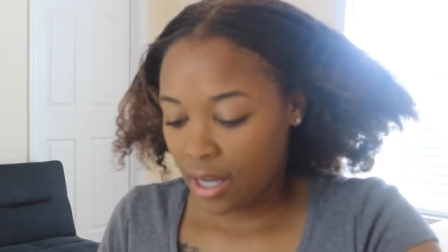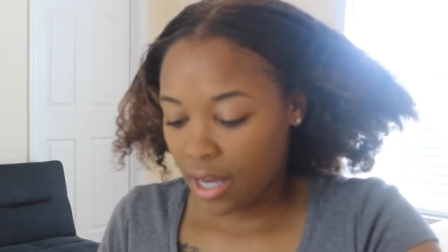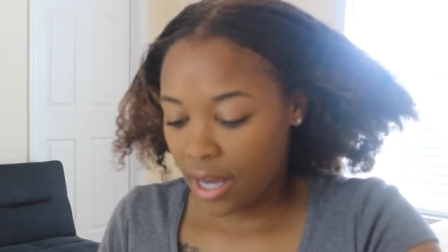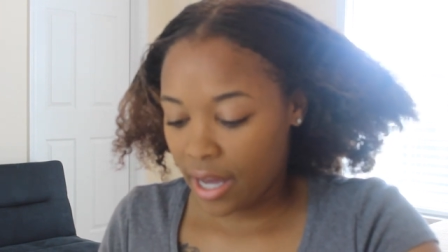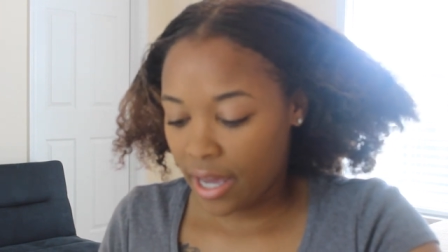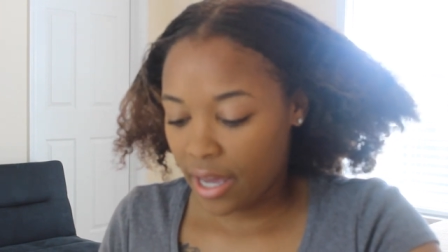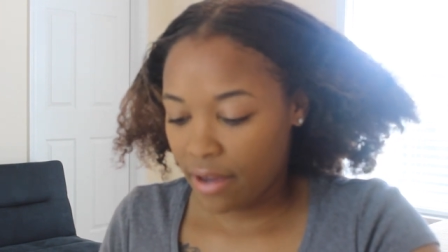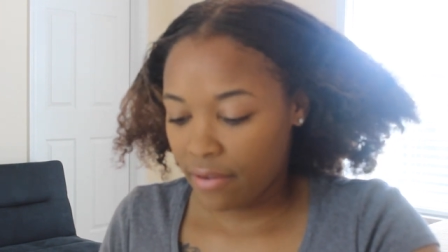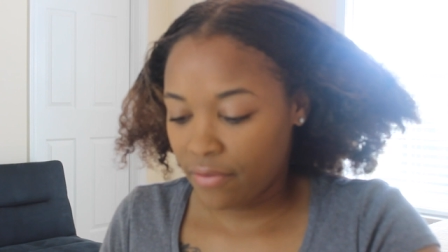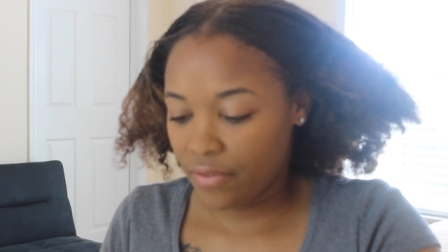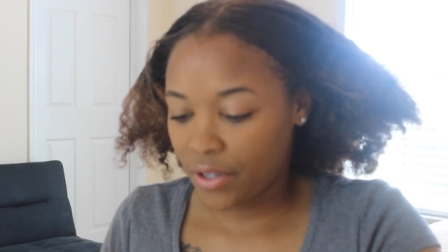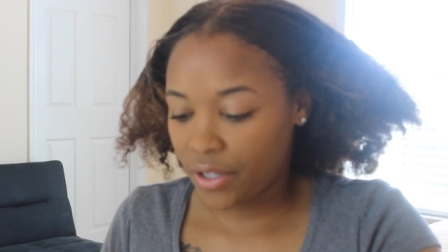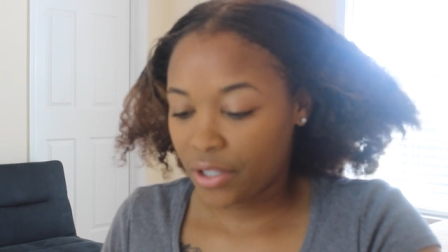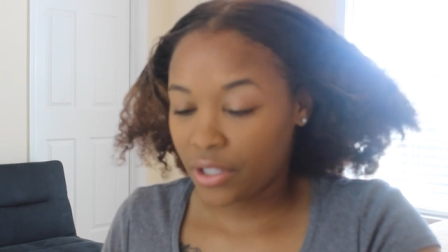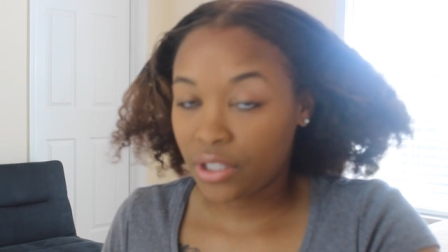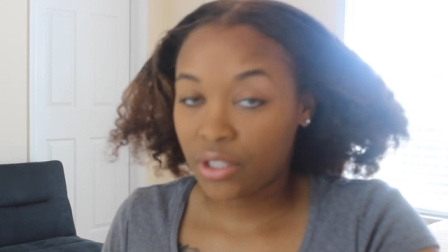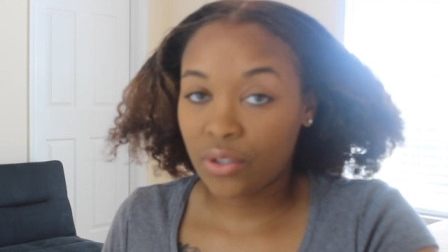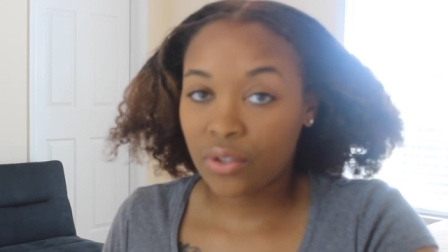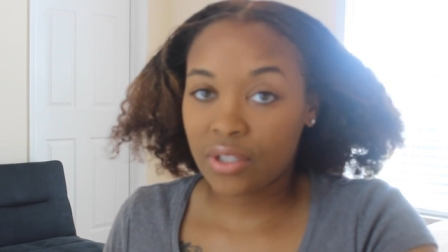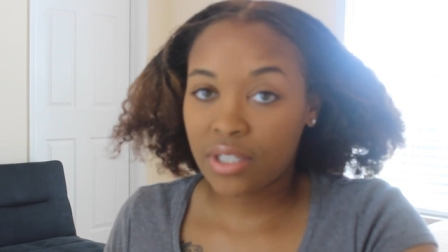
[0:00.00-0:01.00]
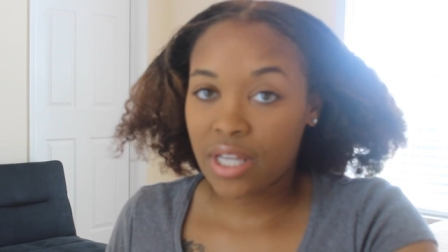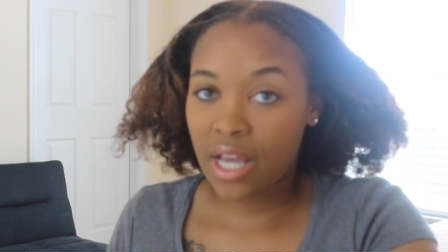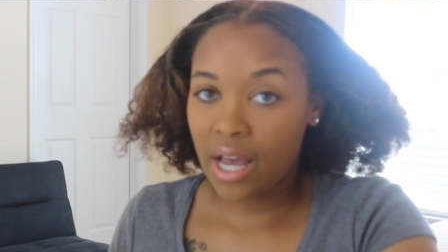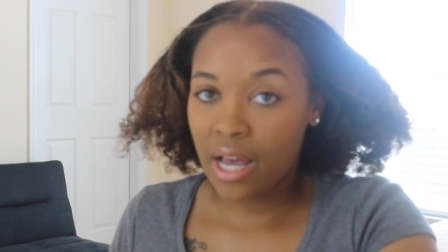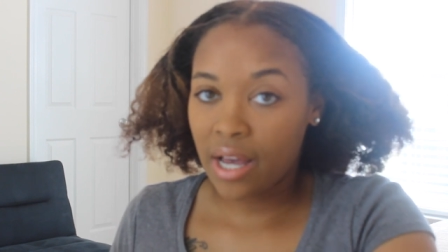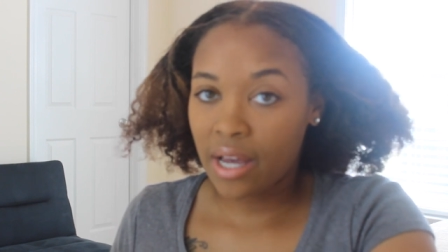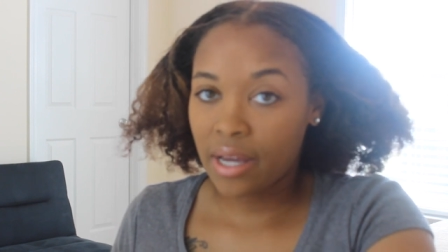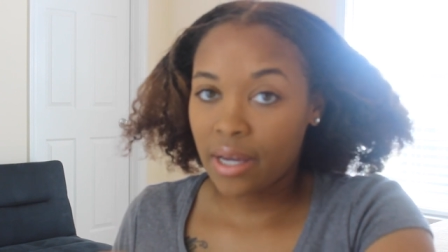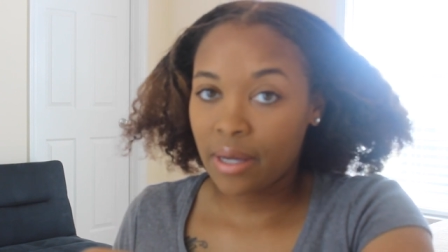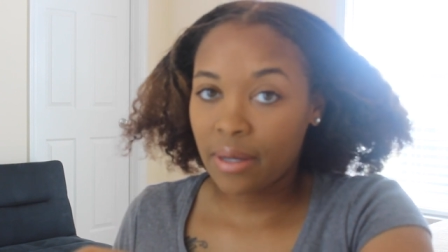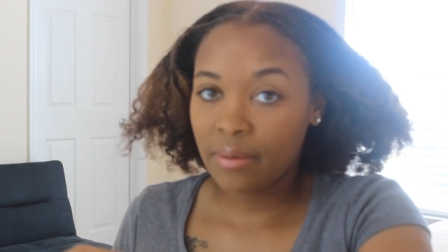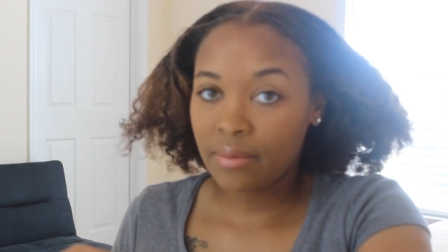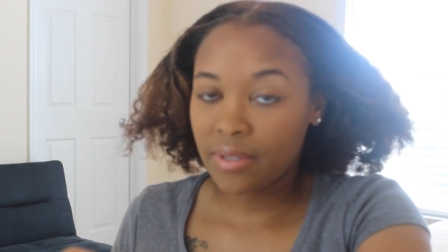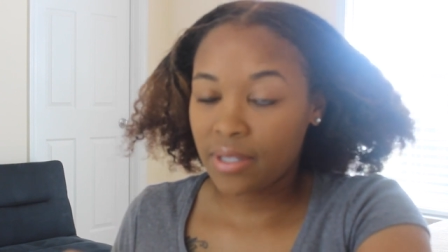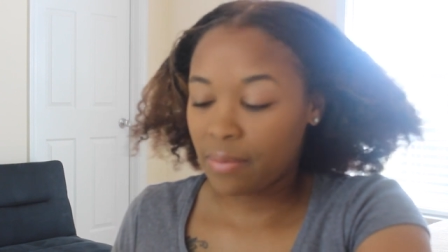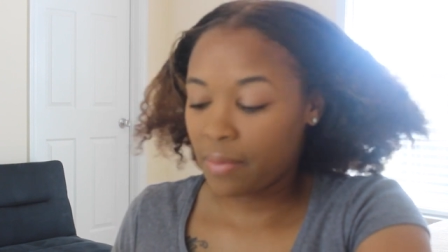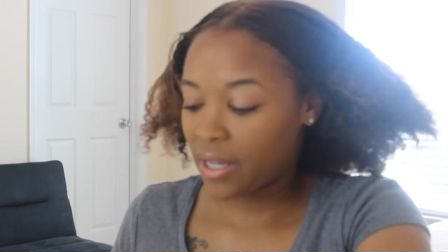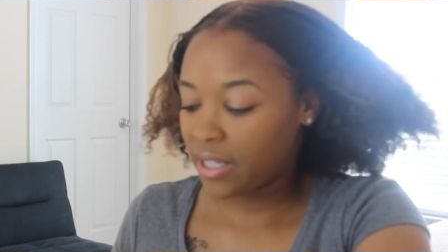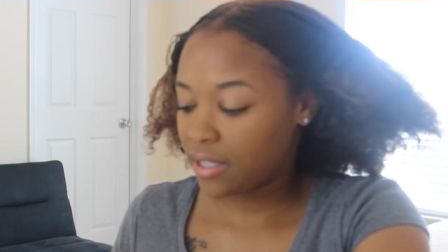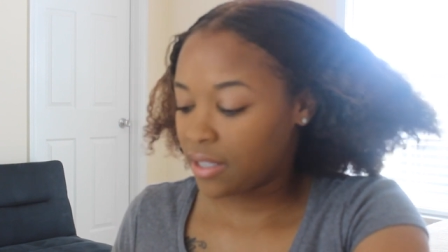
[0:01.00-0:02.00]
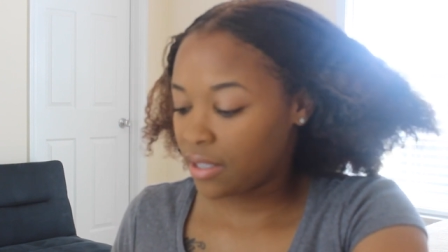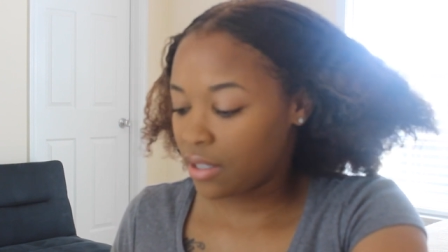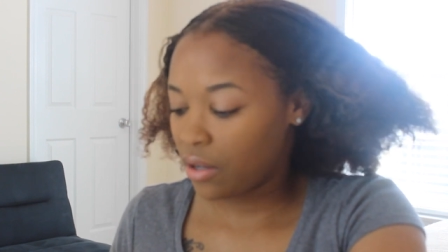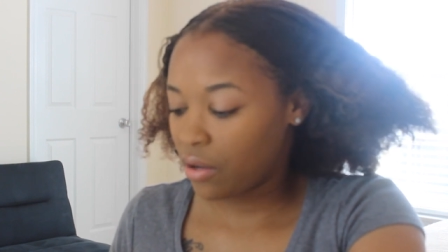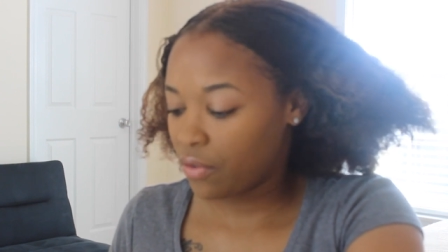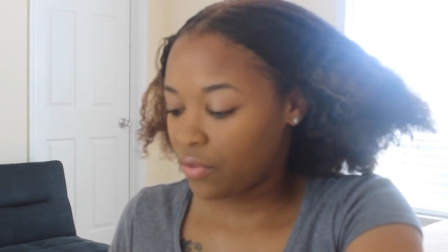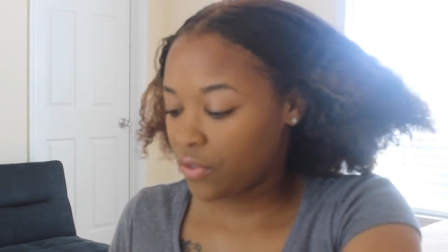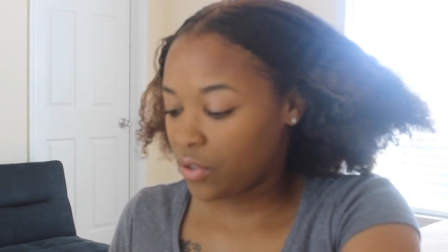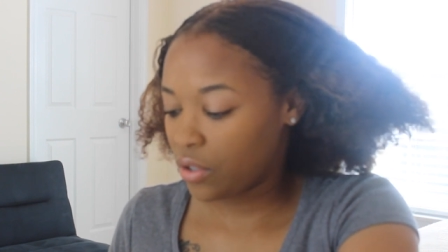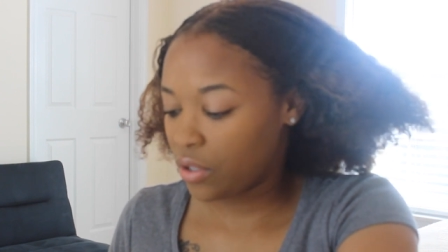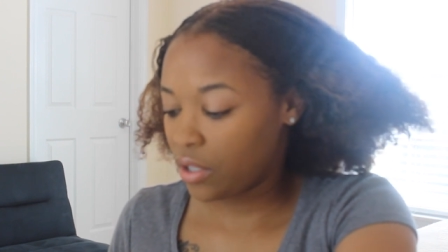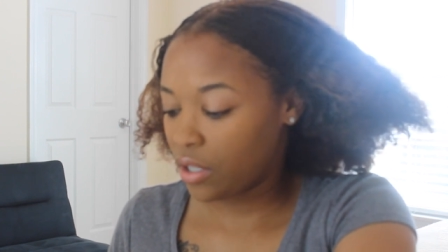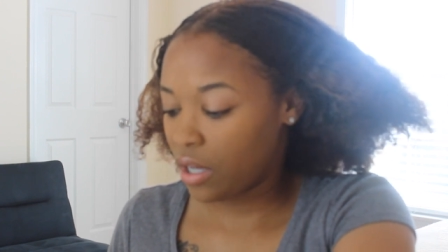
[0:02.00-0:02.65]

I had very little time to myself.